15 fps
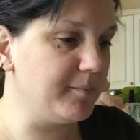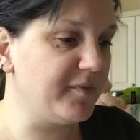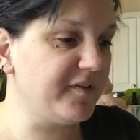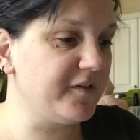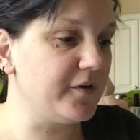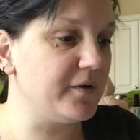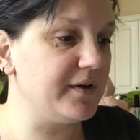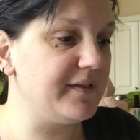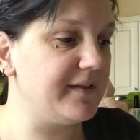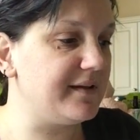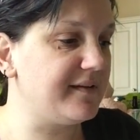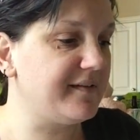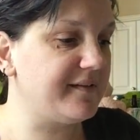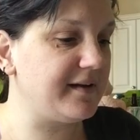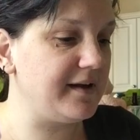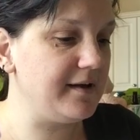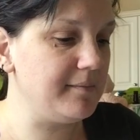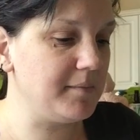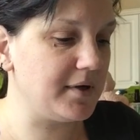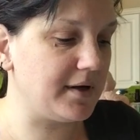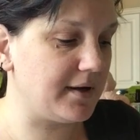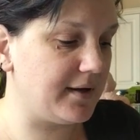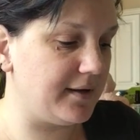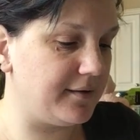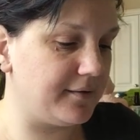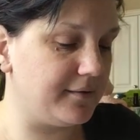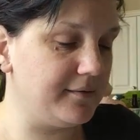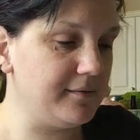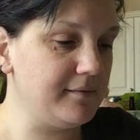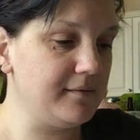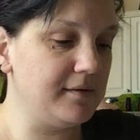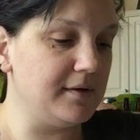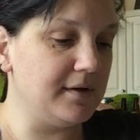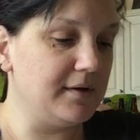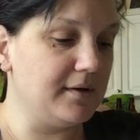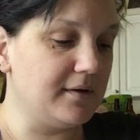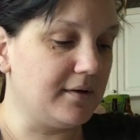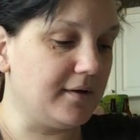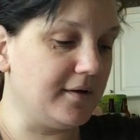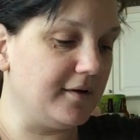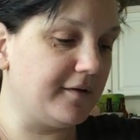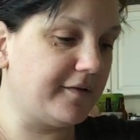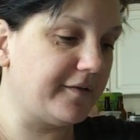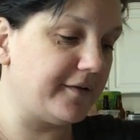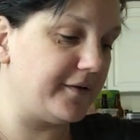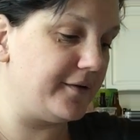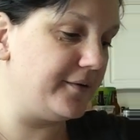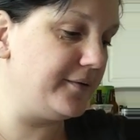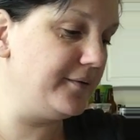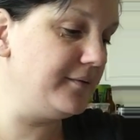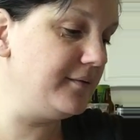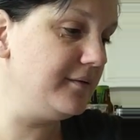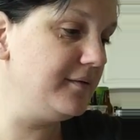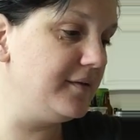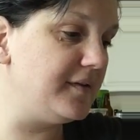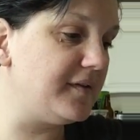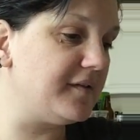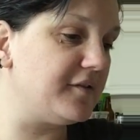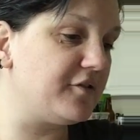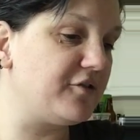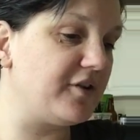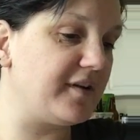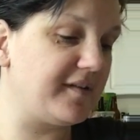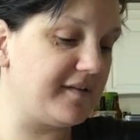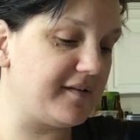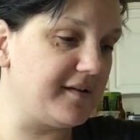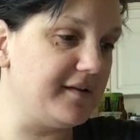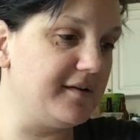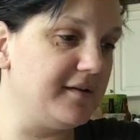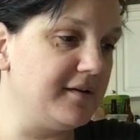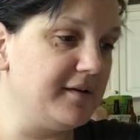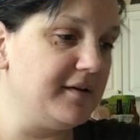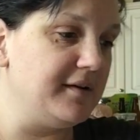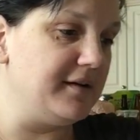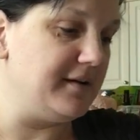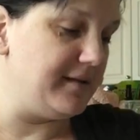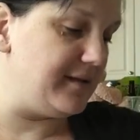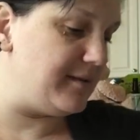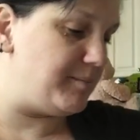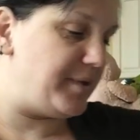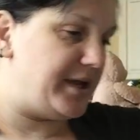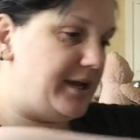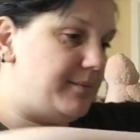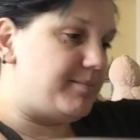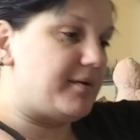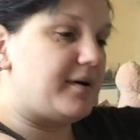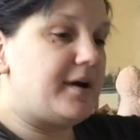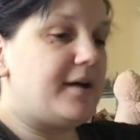So in the same aisle also, this is just the paper